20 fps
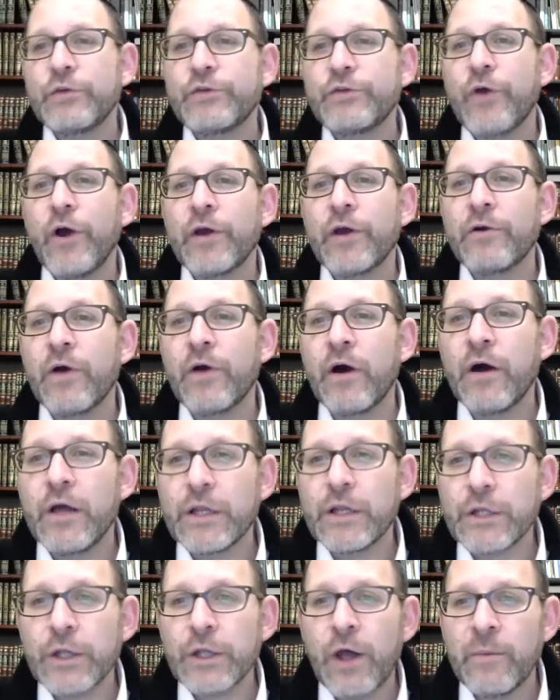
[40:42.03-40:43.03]
Torah
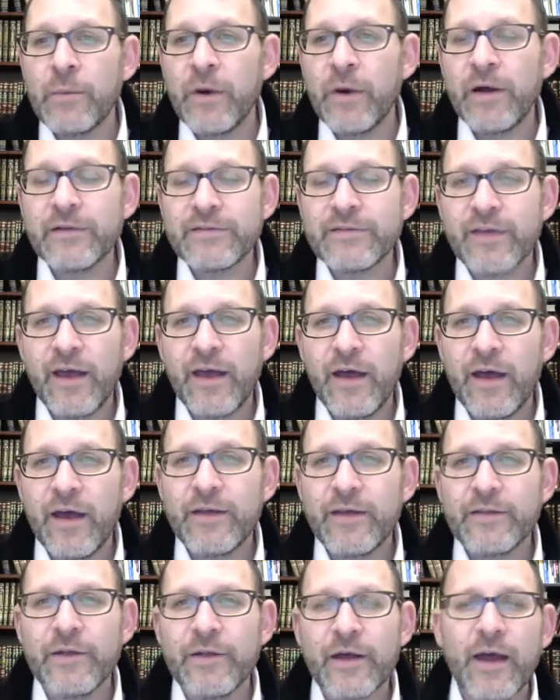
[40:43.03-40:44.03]
lama
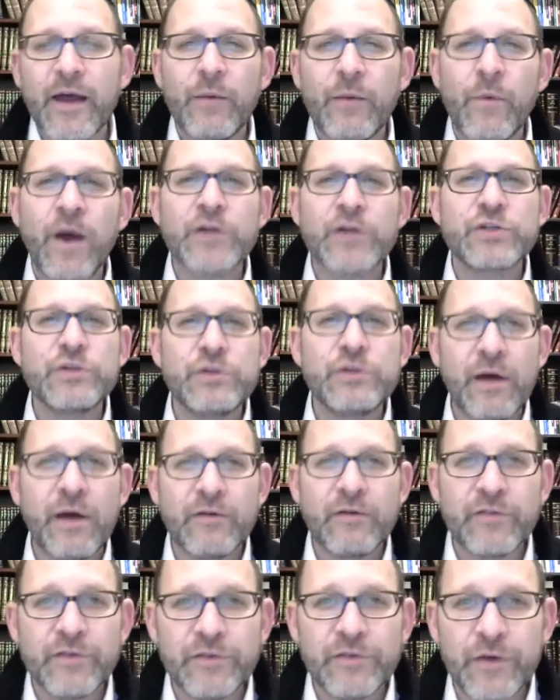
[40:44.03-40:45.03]
tehe lachem. Why should you
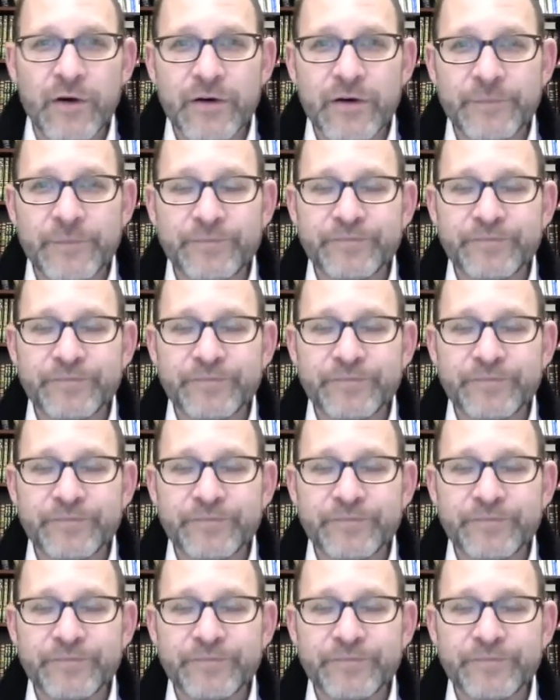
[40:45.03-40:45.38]
have the Torah?